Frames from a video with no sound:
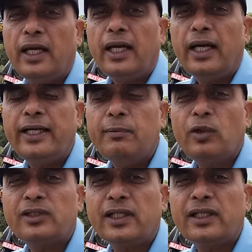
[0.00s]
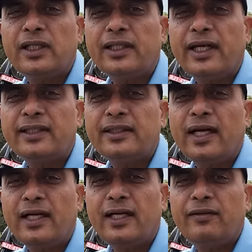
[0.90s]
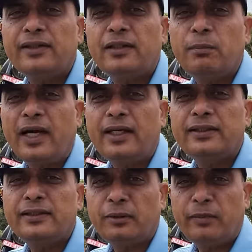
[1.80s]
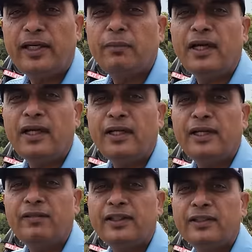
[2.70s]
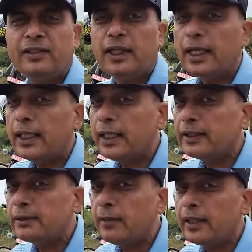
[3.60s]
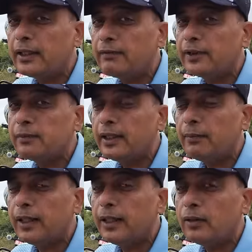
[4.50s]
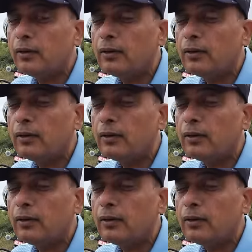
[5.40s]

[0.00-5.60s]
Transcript: Any motorcycle that carries a Harley-Davidson badge made by Harley-Davidson, doesn't matter if it's made by Hero,